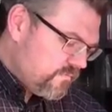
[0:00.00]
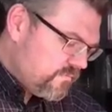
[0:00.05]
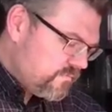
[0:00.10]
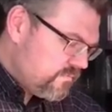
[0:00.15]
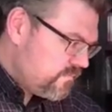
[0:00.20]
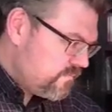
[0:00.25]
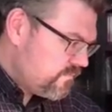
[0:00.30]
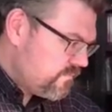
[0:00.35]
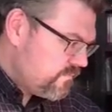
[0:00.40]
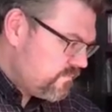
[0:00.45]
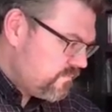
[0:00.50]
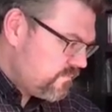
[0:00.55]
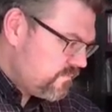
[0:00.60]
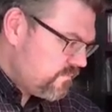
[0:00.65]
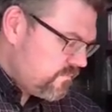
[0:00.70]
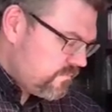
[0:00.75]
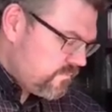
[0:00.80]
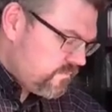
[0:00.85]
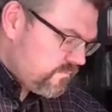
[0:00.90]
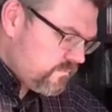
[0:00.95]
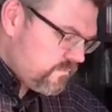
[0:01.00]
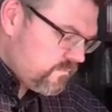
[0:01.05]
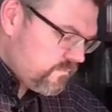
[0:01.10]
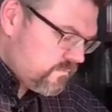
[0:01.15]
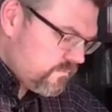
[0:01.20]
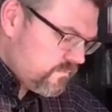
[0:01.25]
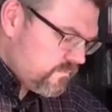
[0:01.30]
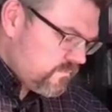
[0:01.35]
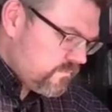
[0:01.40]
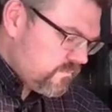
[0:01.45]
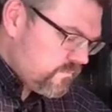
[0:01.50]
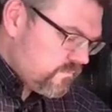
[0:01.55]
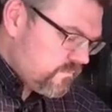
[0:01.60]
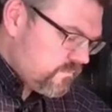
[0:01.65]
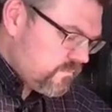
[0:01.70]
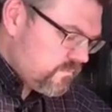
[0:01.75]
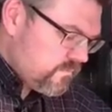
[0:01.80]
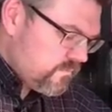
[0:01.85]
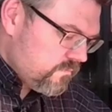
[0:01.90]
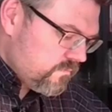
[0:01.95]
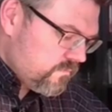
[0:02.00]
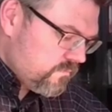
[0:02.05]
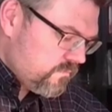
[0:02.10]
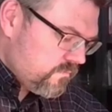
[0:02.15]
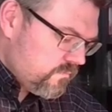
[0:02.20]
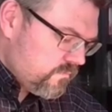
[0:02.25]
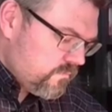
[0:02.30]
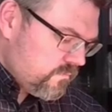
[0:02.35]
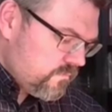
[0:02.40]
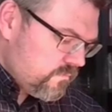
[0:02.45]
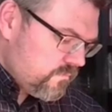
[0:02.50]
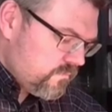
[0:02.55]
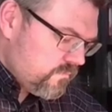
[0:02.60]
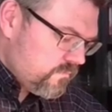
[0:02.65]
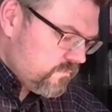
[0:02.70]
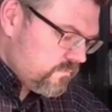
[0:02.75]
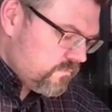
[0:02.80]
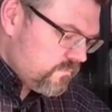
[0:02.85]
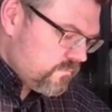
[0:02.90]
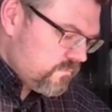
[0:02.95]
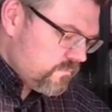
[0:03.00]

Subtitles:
Nobody speaks.